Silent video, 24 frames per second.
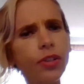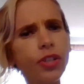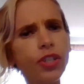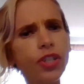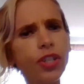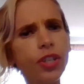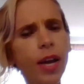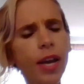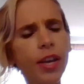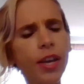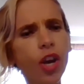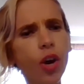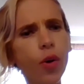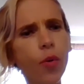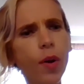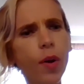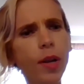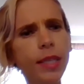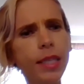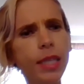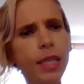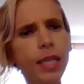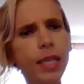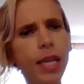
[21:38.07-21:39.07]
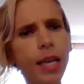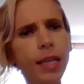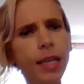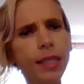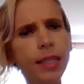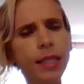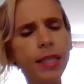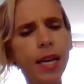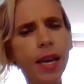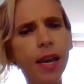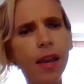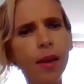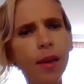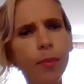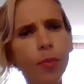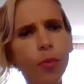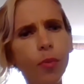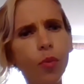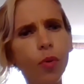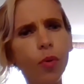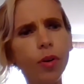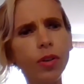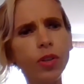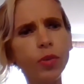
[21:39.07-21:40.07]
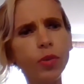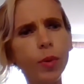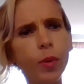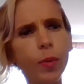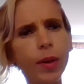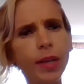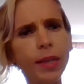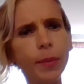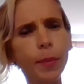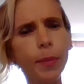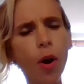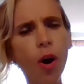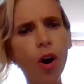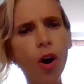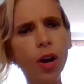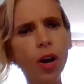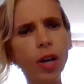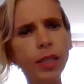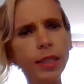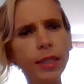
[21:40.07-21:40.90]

Should I go on to the next type, or do we want to pause?